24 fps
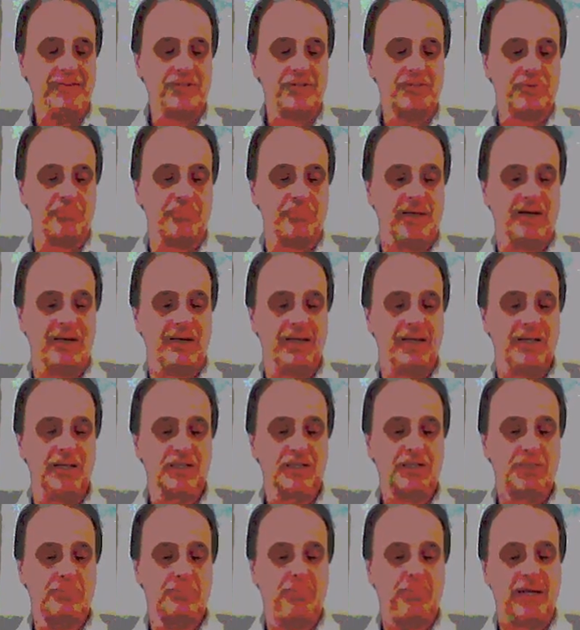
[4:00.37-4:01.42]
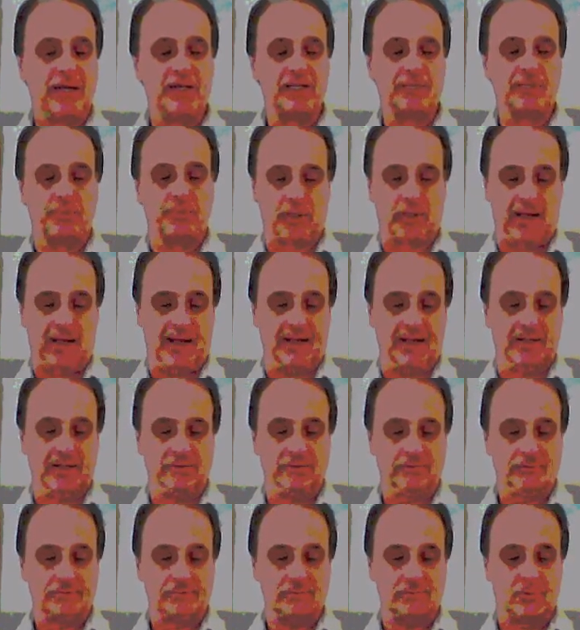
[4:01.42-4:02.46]
this Middle East peace
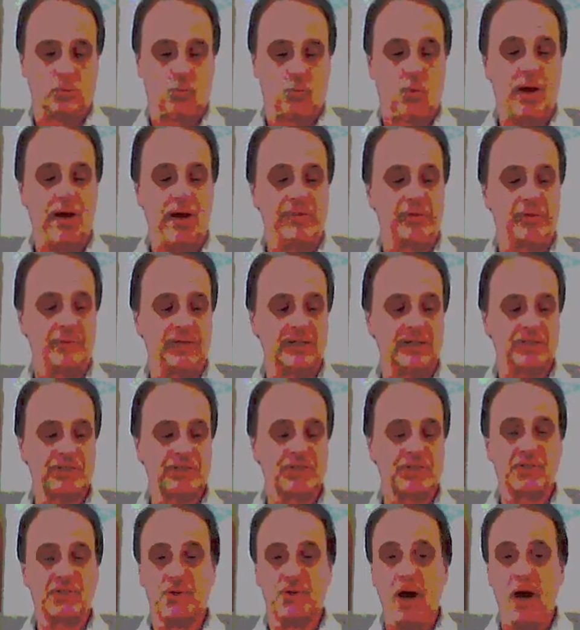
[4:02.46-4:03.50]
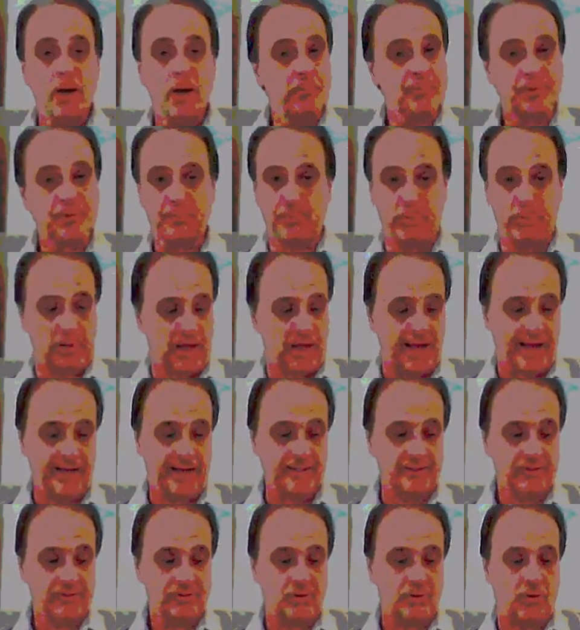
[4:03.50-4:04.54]
plan, whether it's Trump's
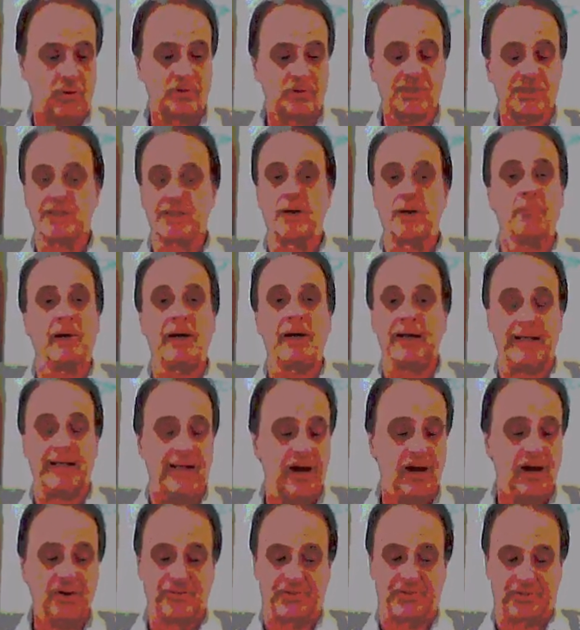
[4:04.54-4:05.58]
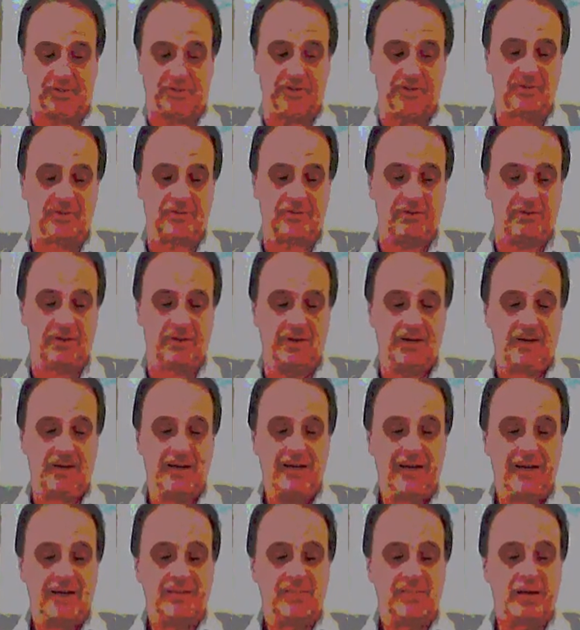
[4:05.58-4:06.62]
plan or somebody else's,
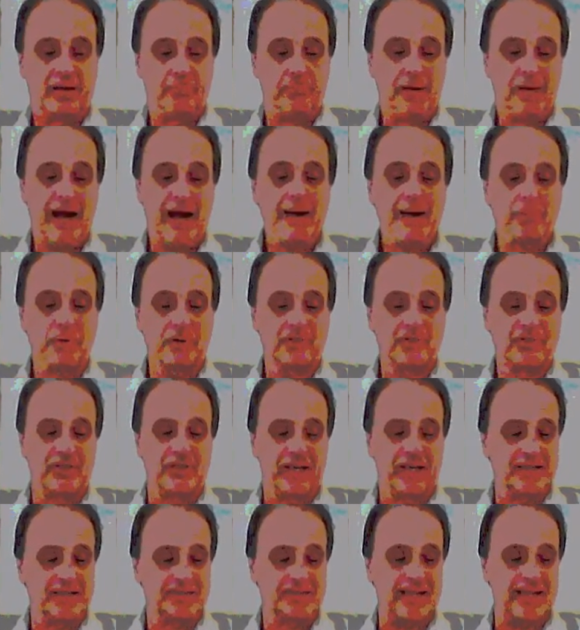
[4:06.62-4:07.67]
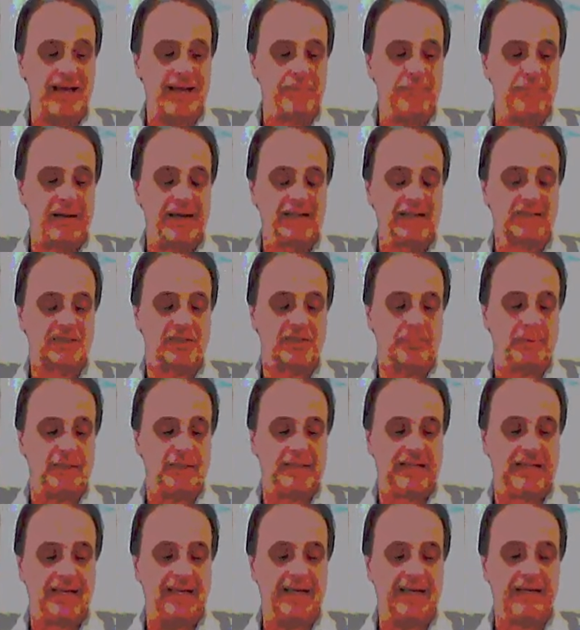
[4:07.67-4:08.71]
the Bible says that makes the
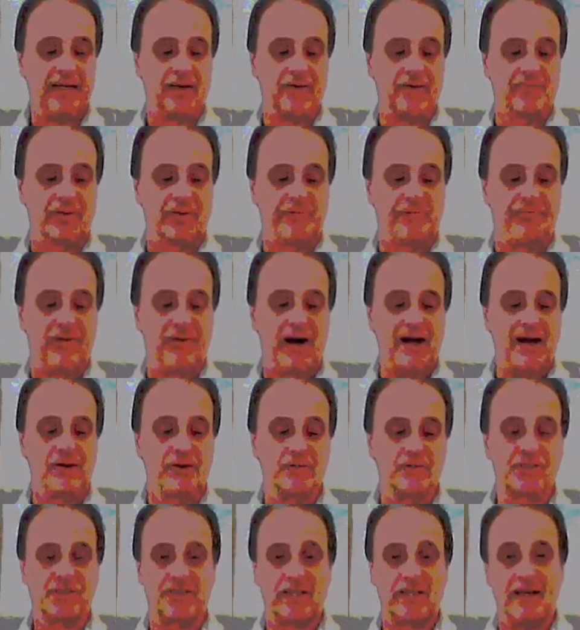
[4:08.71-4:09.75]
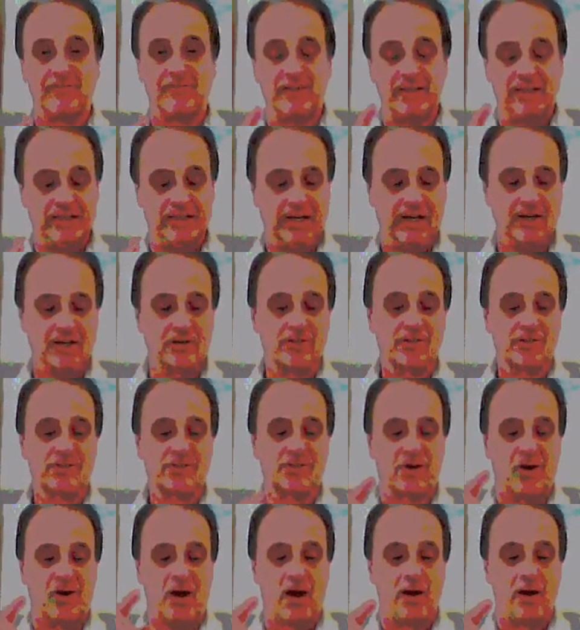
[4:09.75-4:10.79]
beginning of the final 7 years
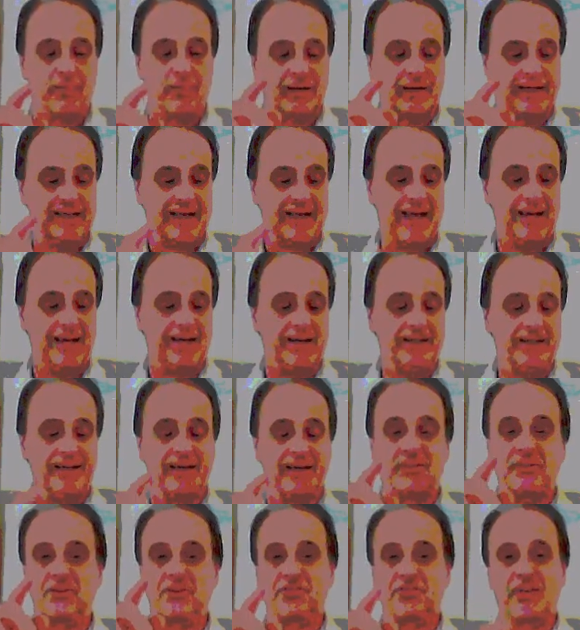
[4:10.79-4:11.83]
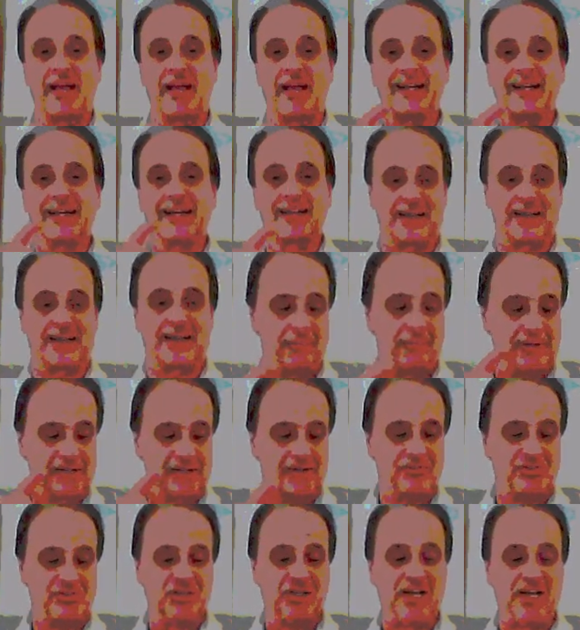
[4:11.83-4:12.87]
to Armageddon and the second coming
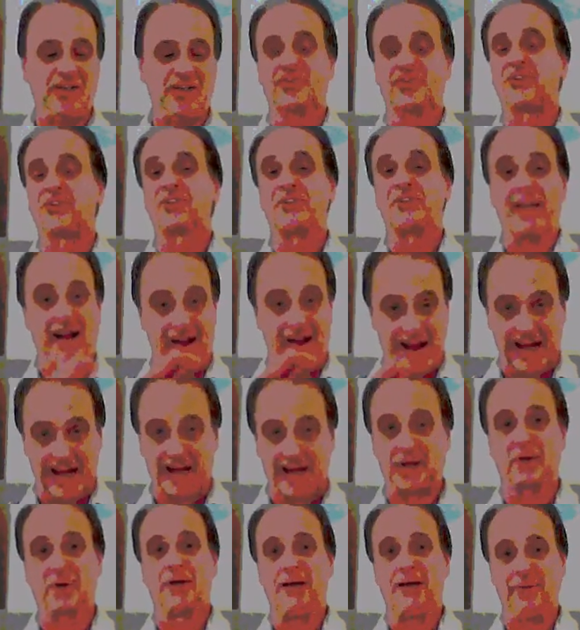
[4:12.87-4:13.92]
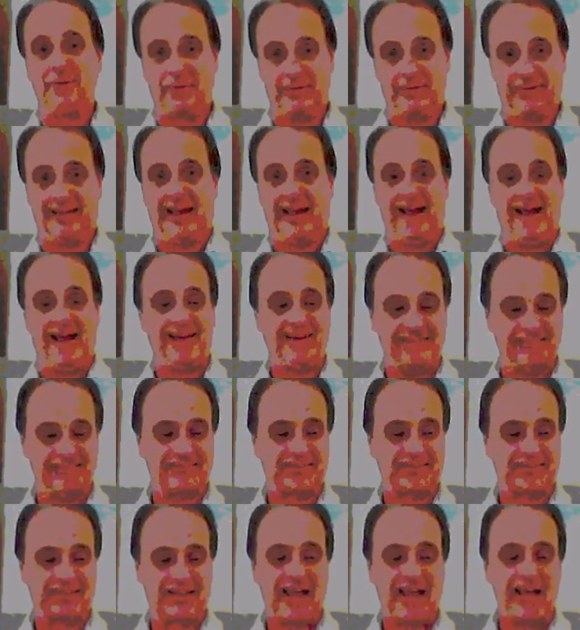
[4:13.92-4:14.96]
of Jesus. Now, I agree with that
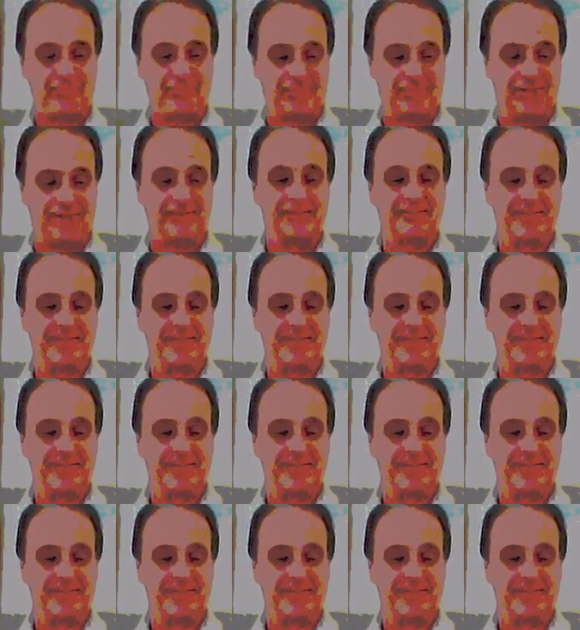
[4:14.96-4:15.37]
statement,